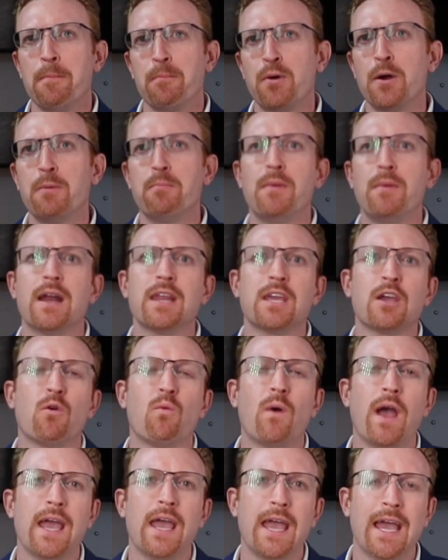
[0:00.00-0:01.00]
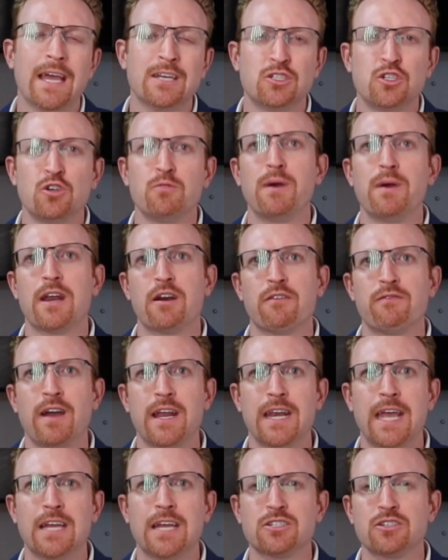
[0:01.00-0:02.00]
put money away and do better
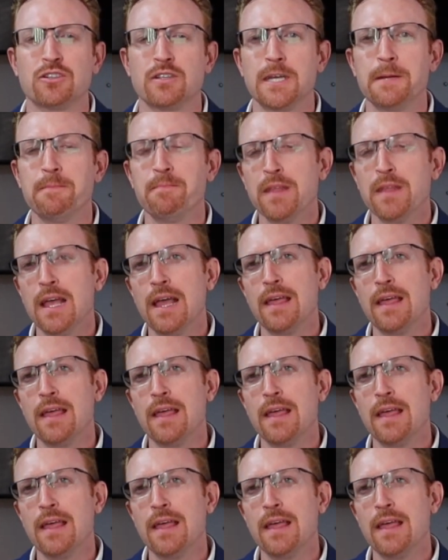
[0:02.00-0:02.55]
financially.